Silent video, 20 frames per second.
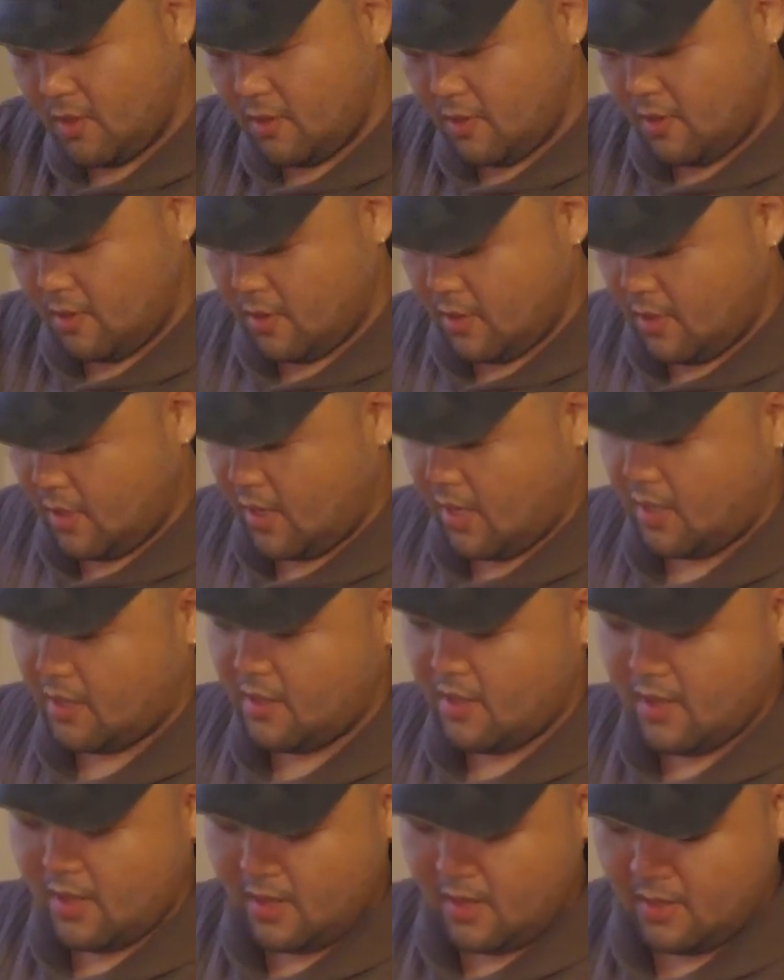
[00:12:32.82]
Ziploc
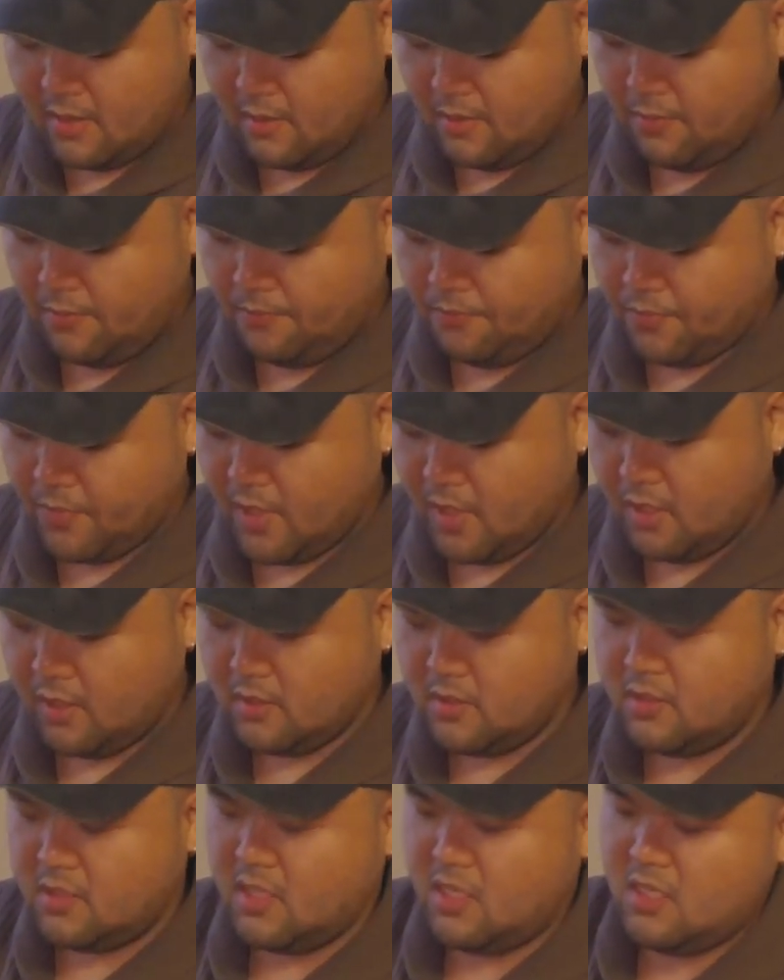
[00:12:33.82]
bags, of course.
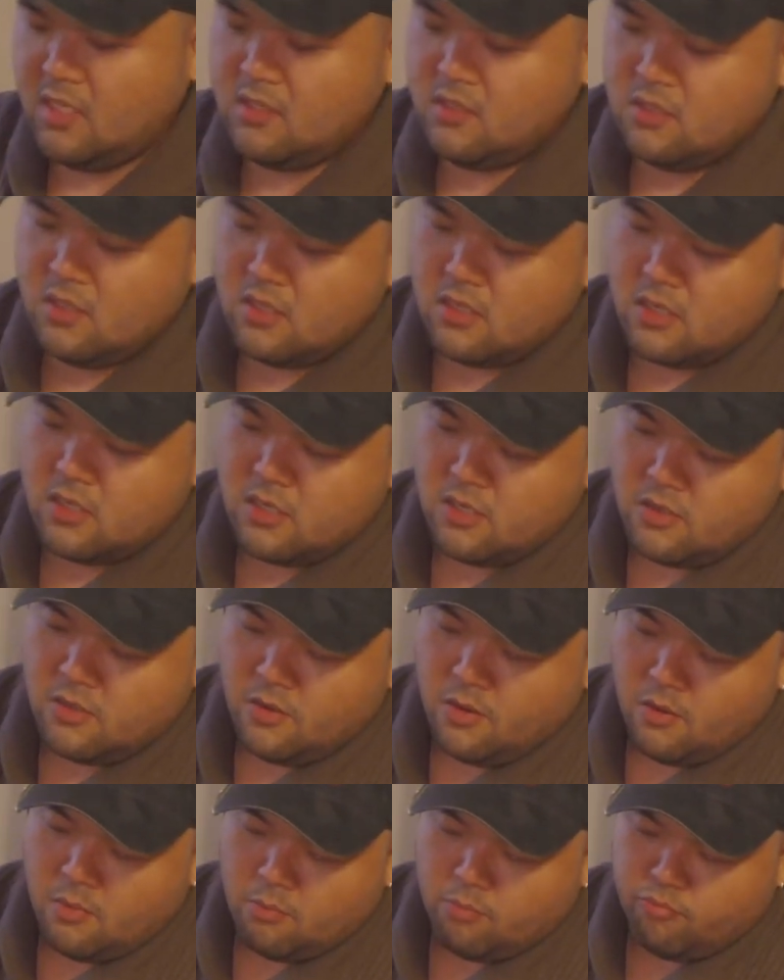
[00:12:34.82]
And these
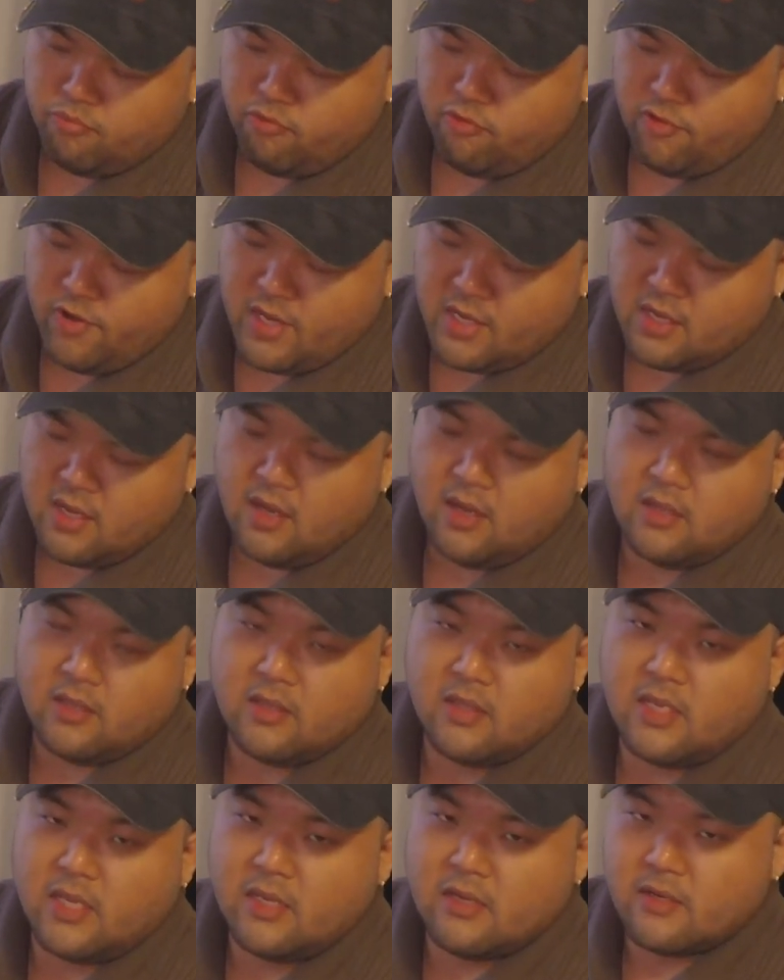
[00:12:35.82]
Ziploc bags
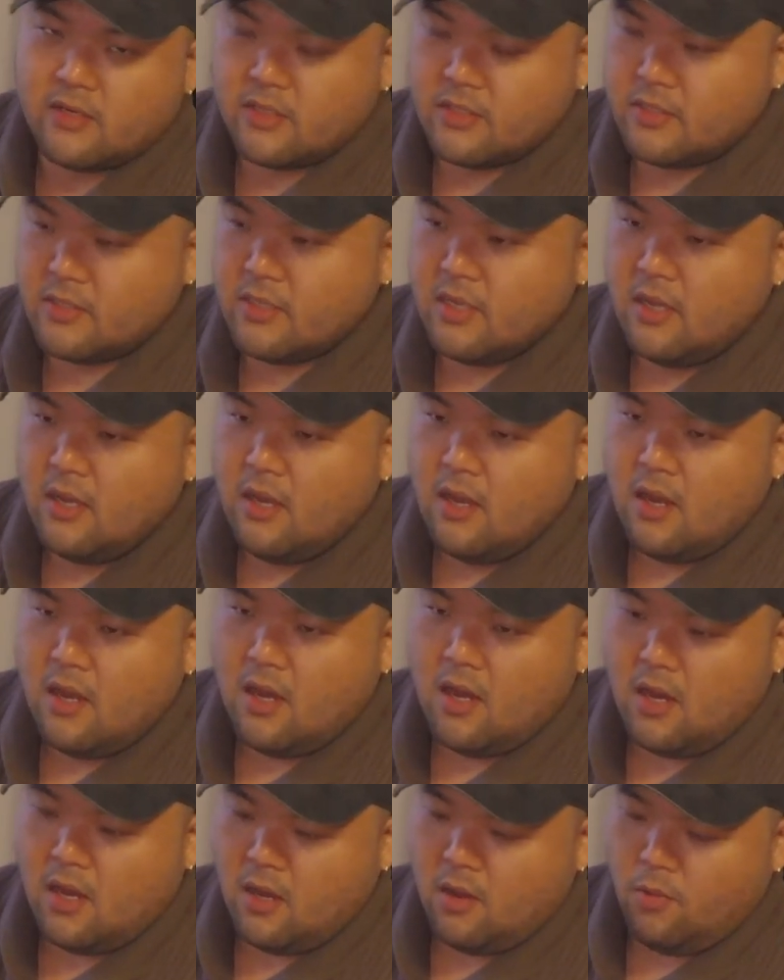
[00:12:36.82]
here,
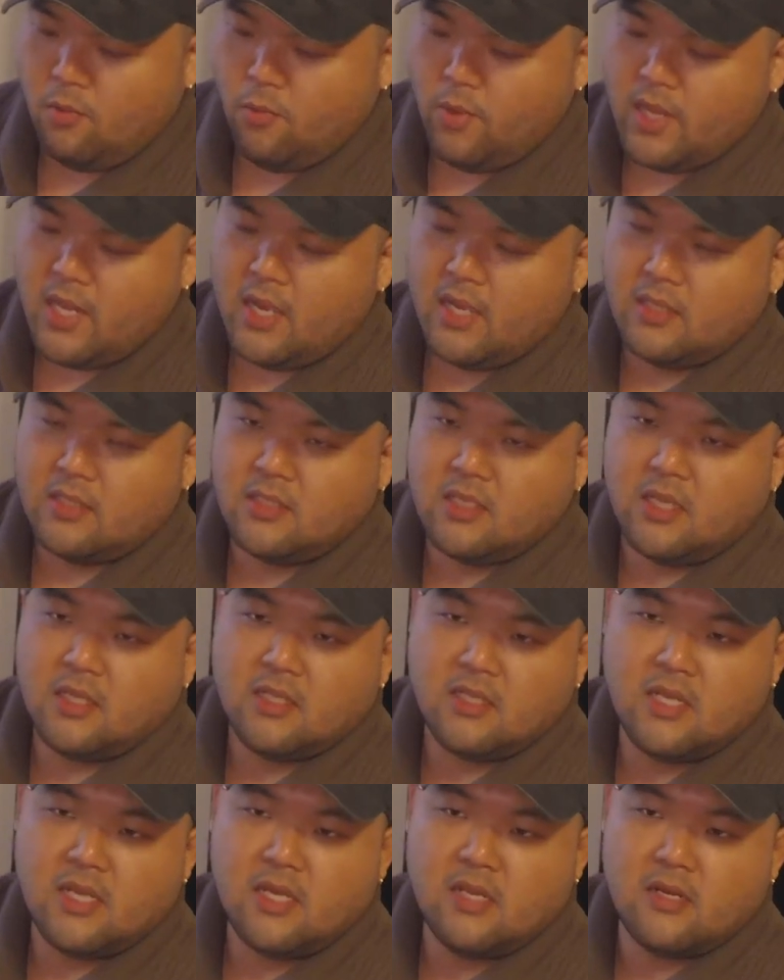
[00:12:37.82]
these 2
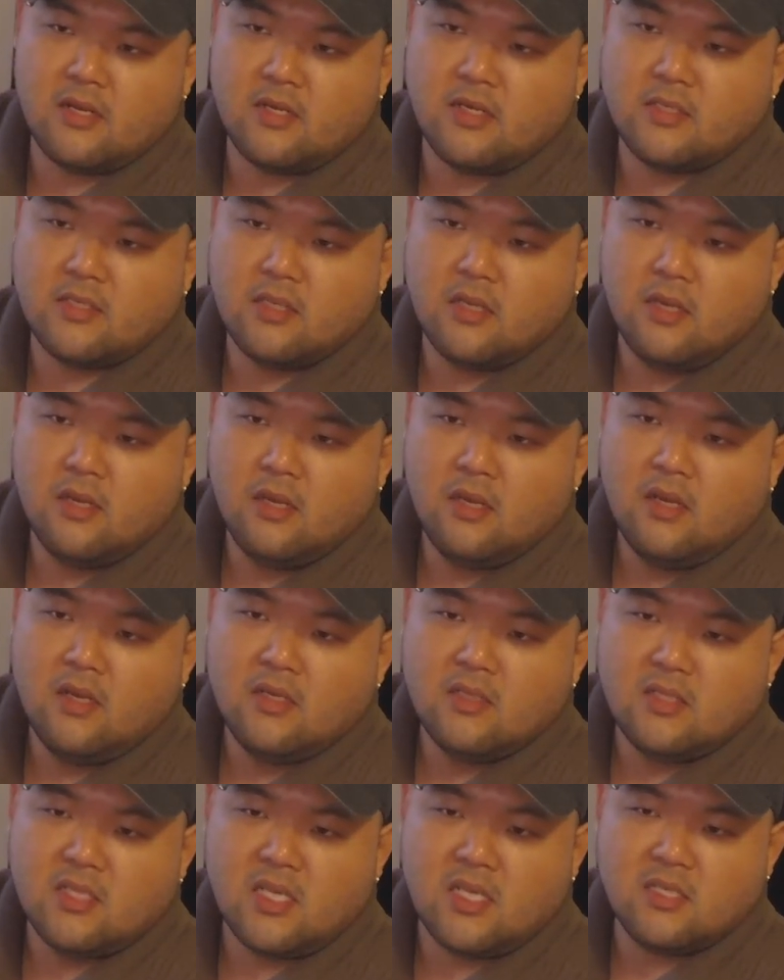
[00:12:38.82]
hold
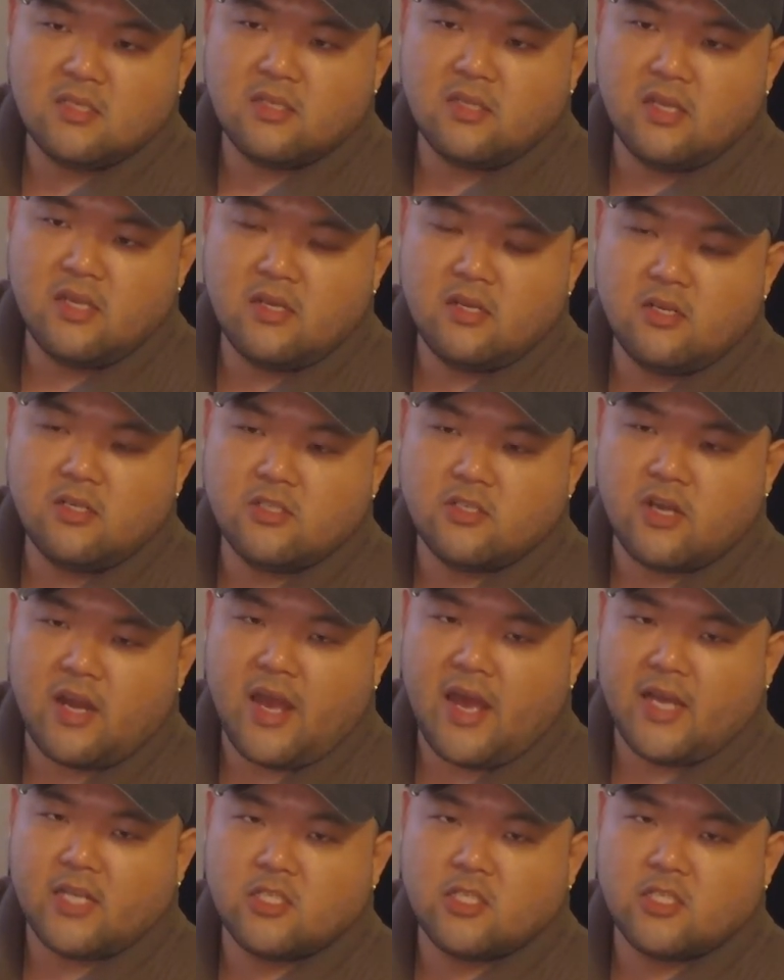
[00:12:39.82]
pre-cut leaders.